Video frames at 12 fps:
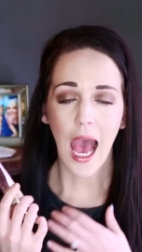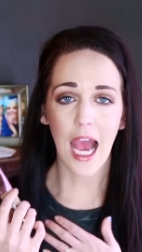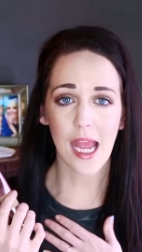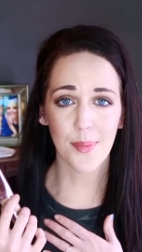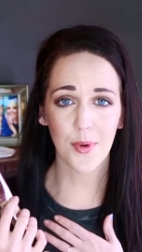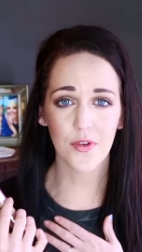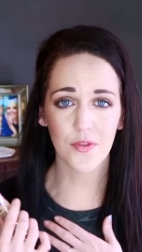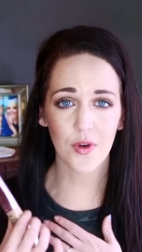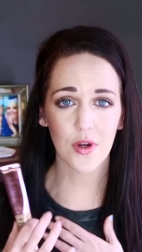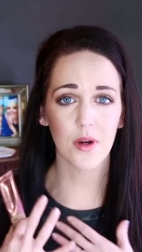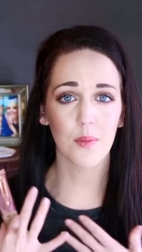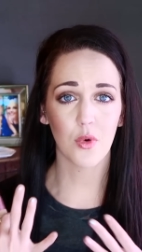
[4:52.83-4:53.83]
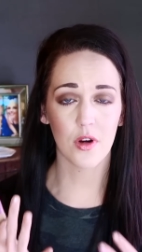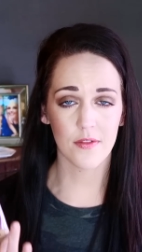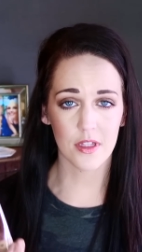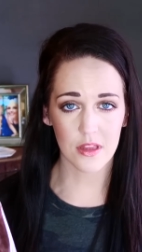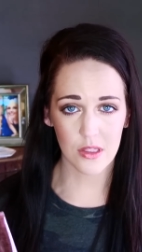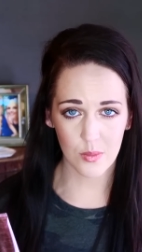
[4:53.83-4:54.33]
I prefer more of
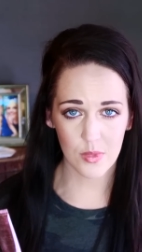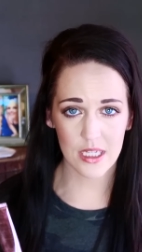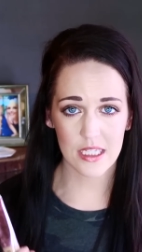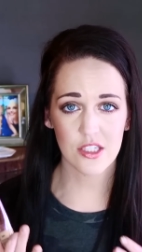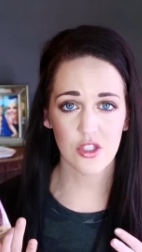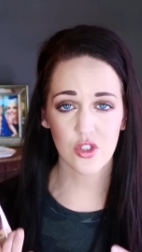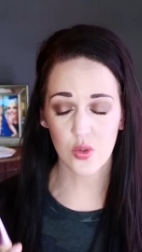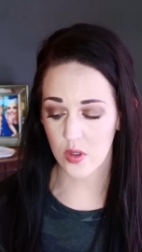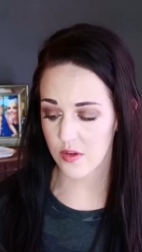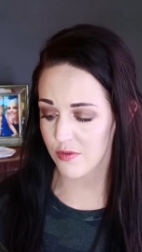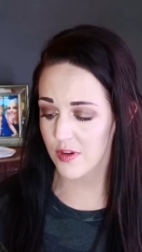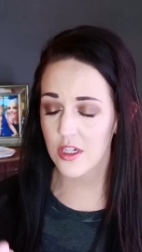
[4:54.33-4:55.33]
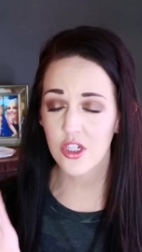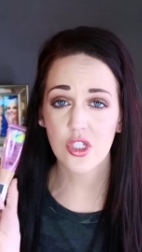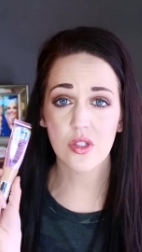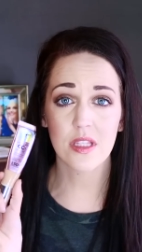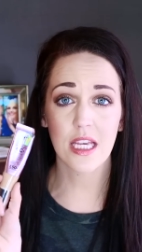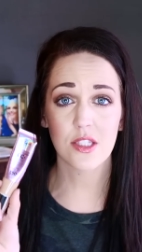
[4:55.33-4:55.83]
a luminous sort of finish,
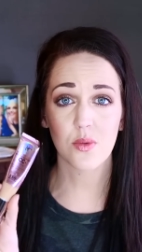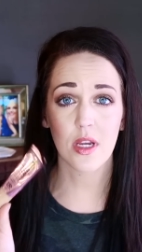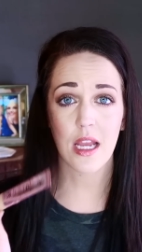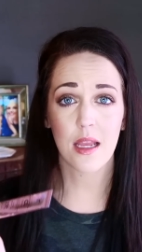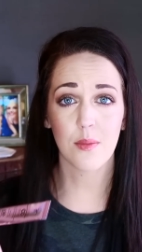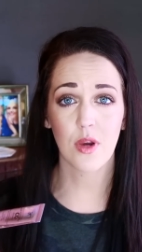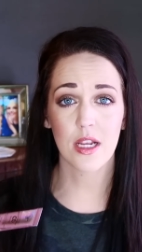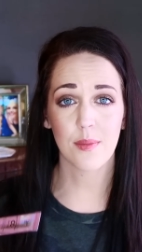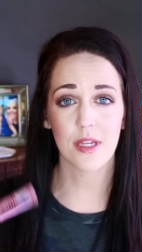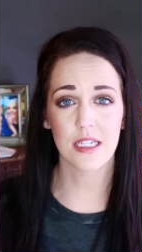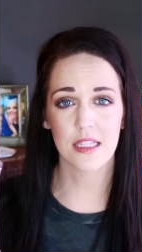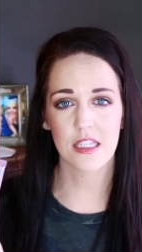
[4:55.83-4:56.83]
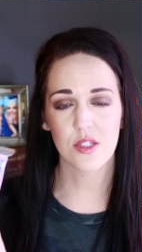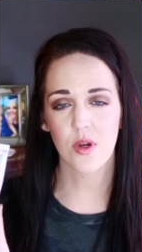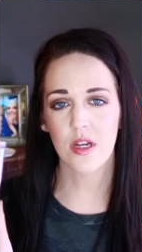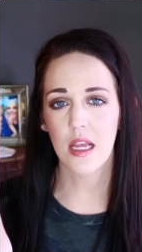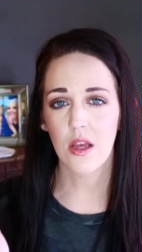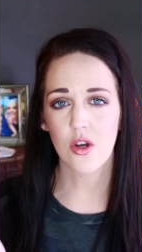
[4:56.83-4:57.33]
so that's why I'm recommending this
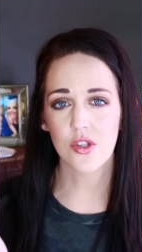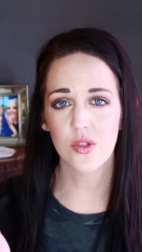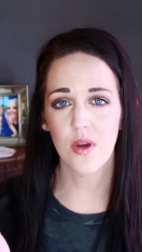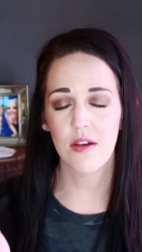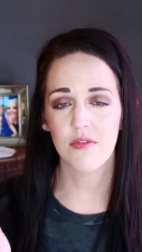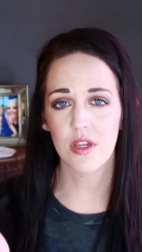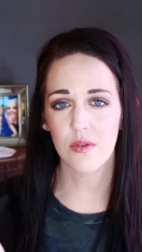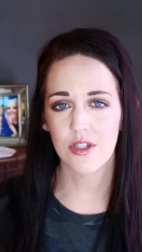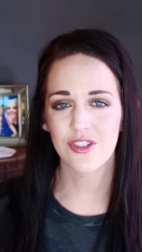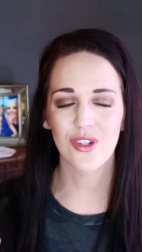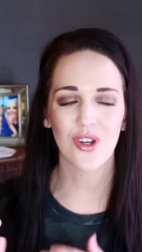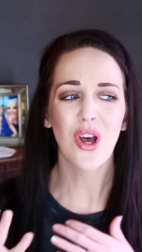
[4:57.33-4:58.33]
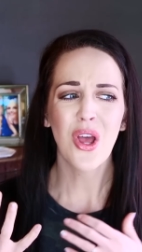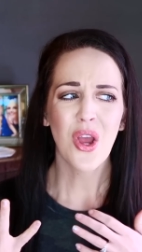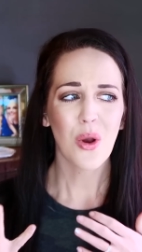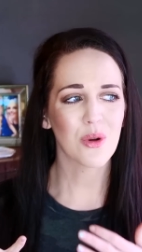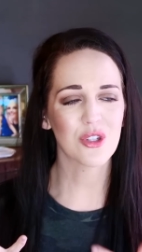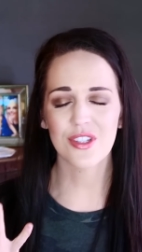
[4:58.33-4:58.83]
one. I also have the original,
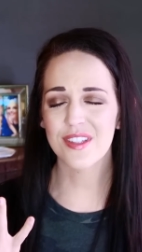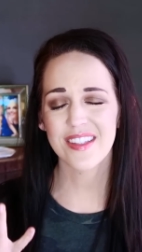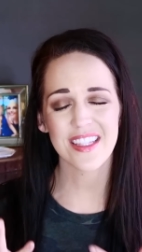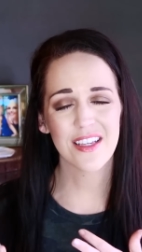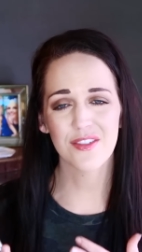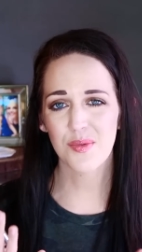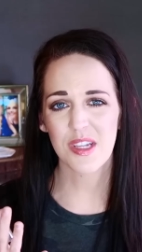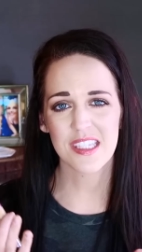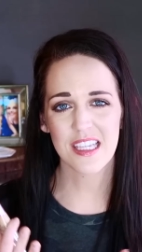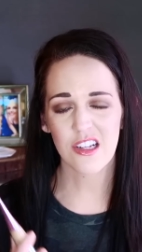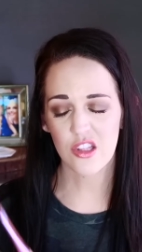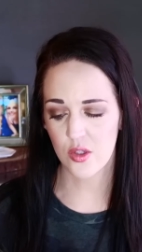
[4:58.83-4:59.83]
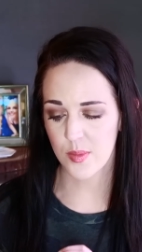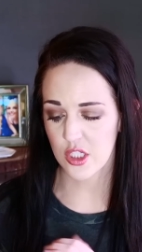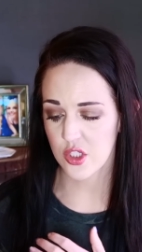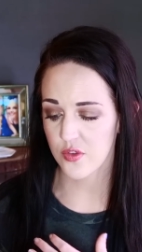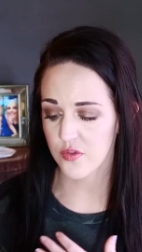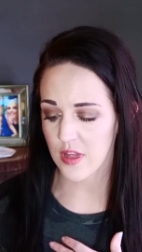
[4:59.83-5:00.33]
which just leaves my skin a little
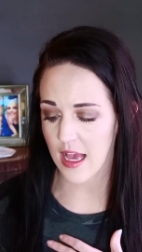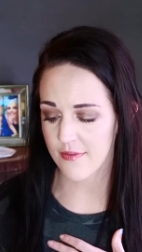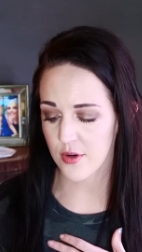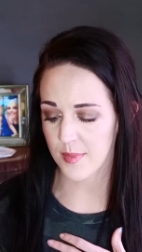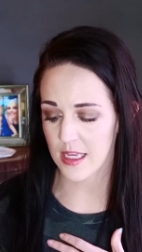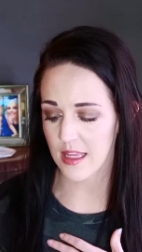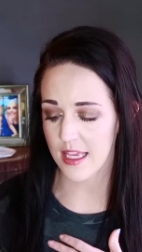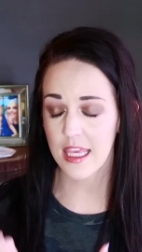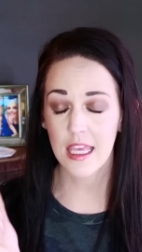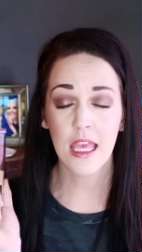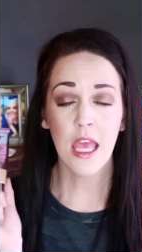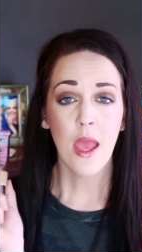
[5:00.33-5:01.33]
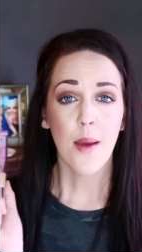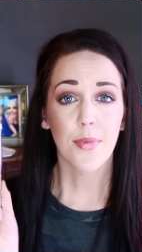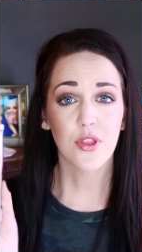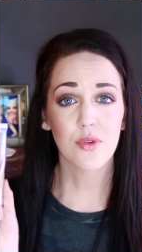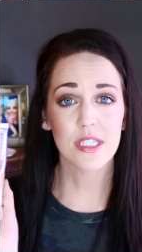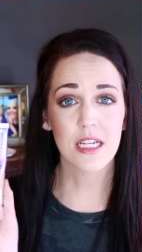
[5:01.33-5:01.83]
bit too flat for my liking.
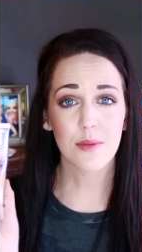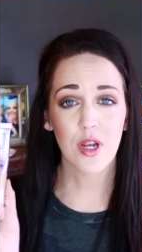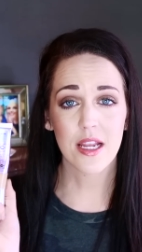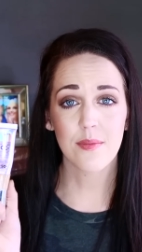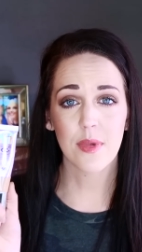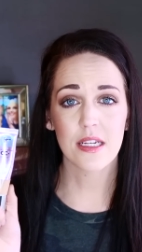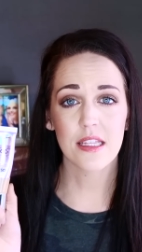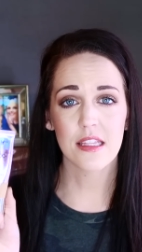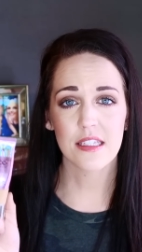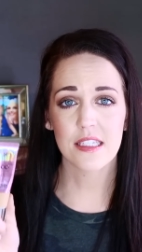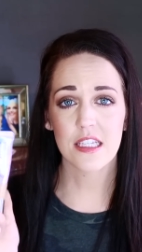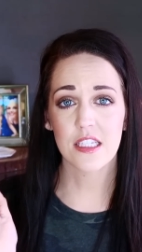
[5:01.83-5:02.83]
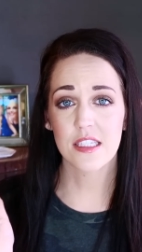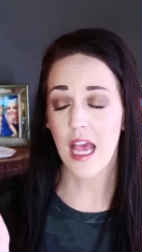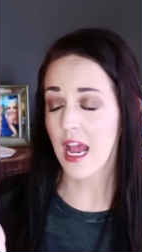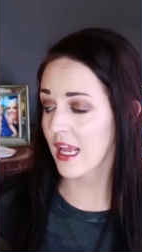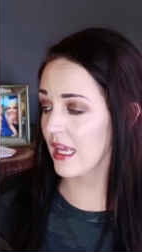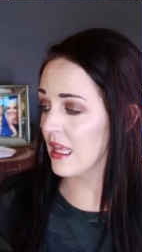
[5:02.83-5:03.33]
But the reason I'm recommending this is
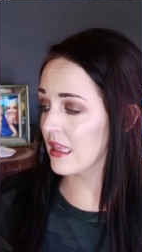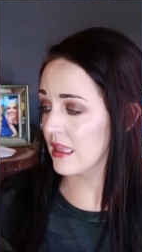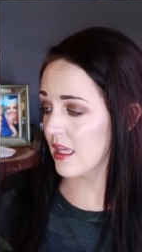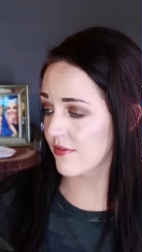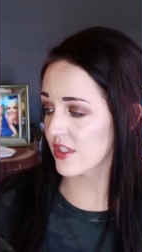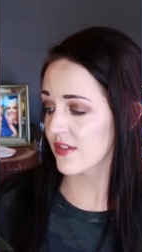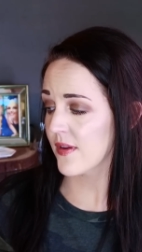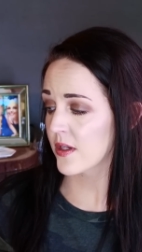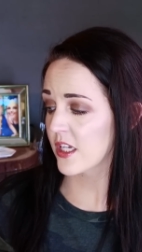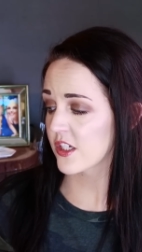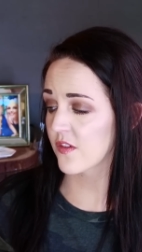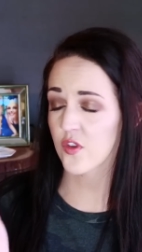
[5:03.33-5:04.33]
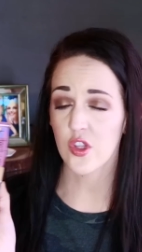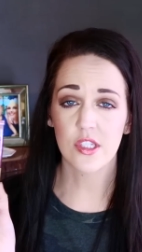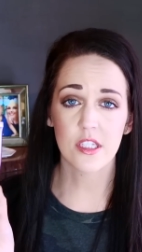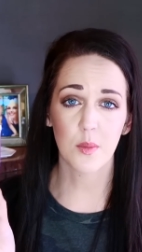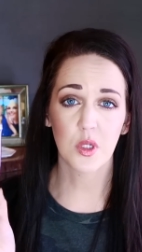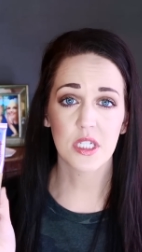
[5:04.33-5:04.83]
I love this foundation for the
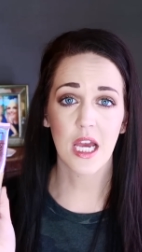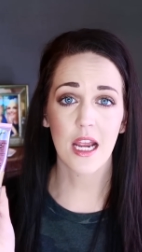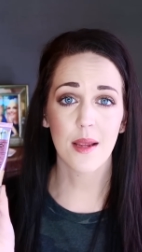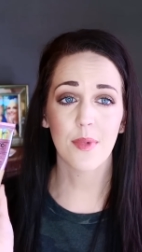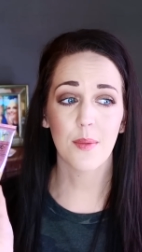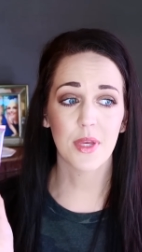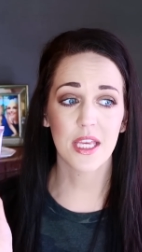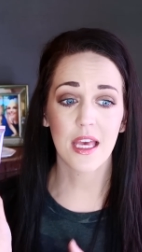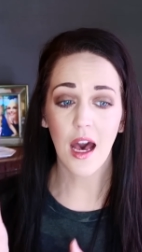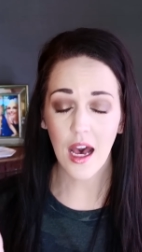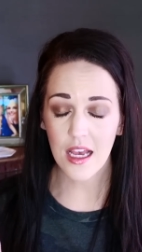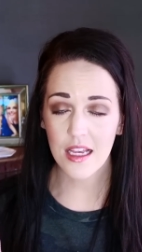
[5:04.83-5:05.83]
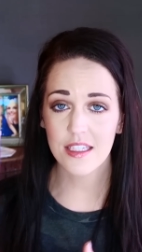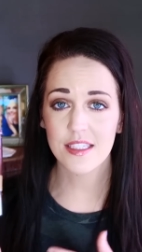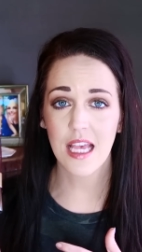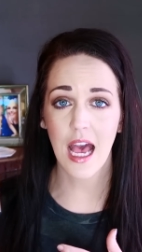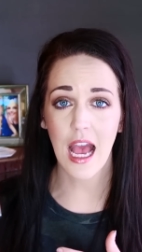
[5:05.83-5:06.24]
summertime because